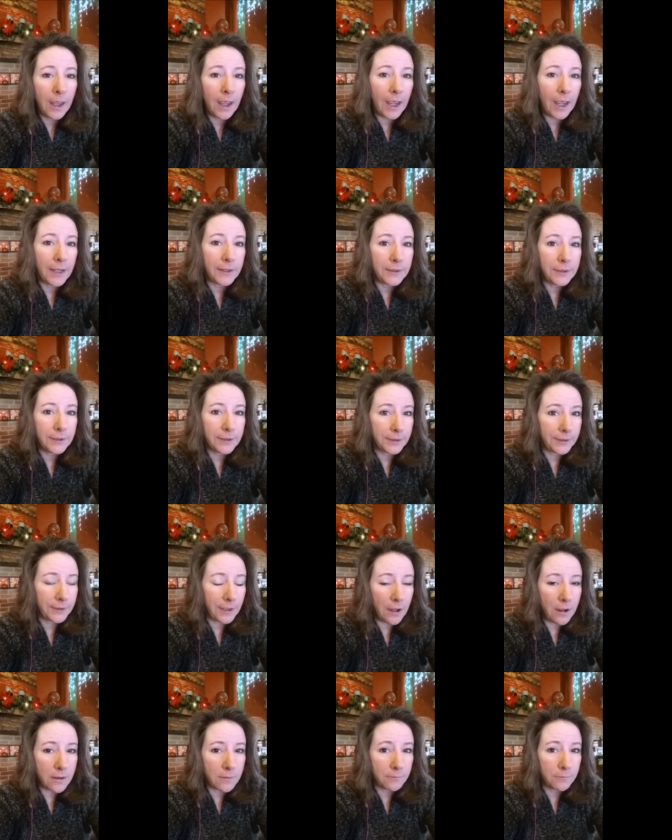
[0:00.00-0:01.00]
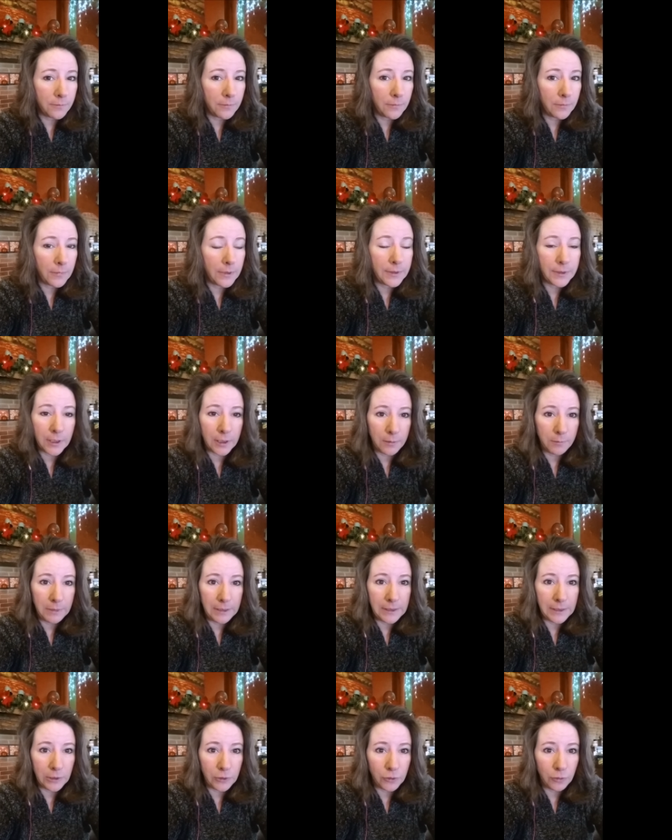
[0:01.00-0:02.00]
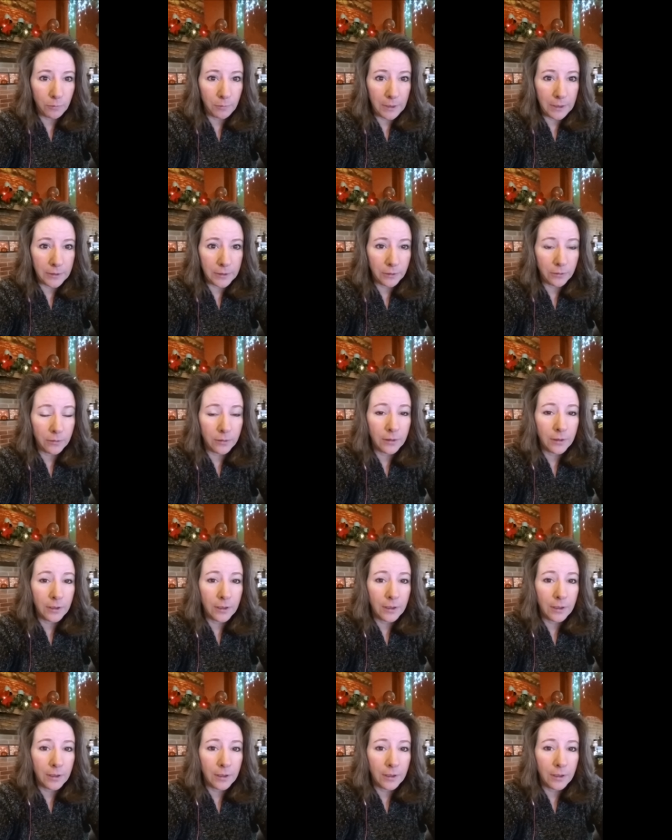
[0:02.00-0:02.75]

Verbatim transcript: and to some, it's going to be detrimental.